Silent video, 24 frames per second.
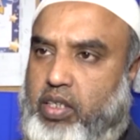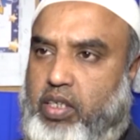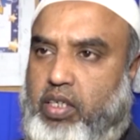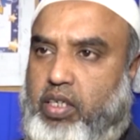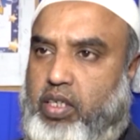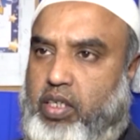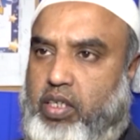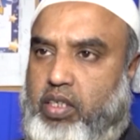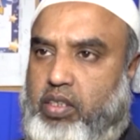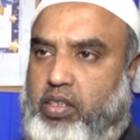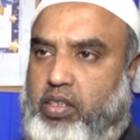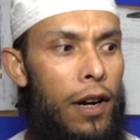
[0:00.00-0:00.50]
And
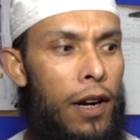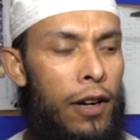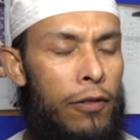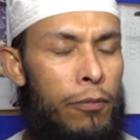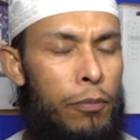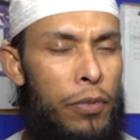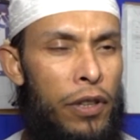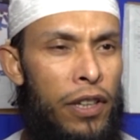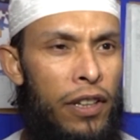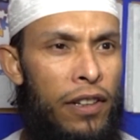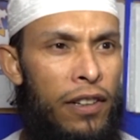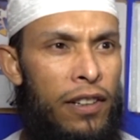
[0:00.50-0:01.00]

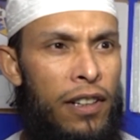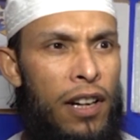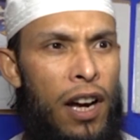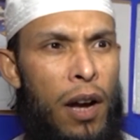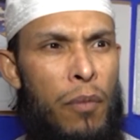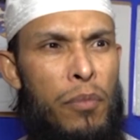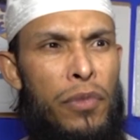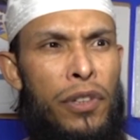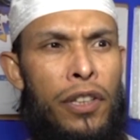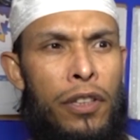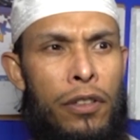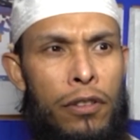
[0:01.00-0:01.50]
I've been
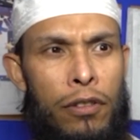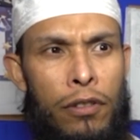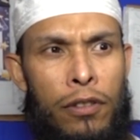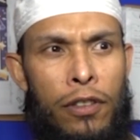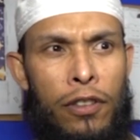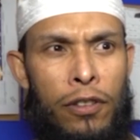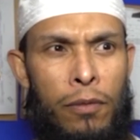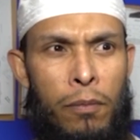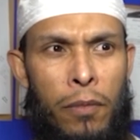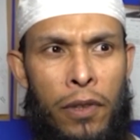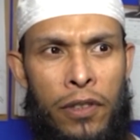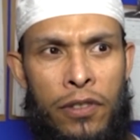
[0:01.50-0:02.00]
coming into
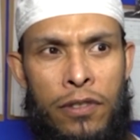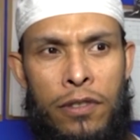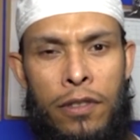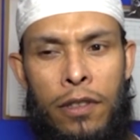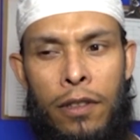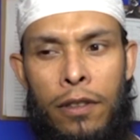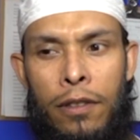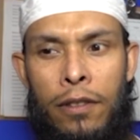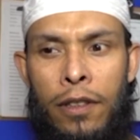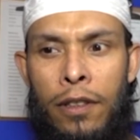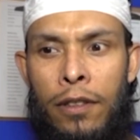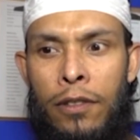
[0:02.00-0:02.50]
this
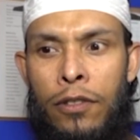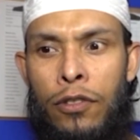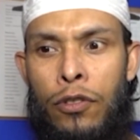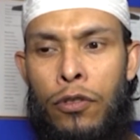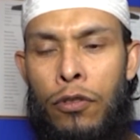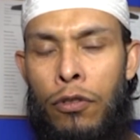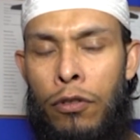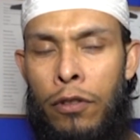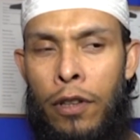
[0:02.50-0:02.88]
masjid since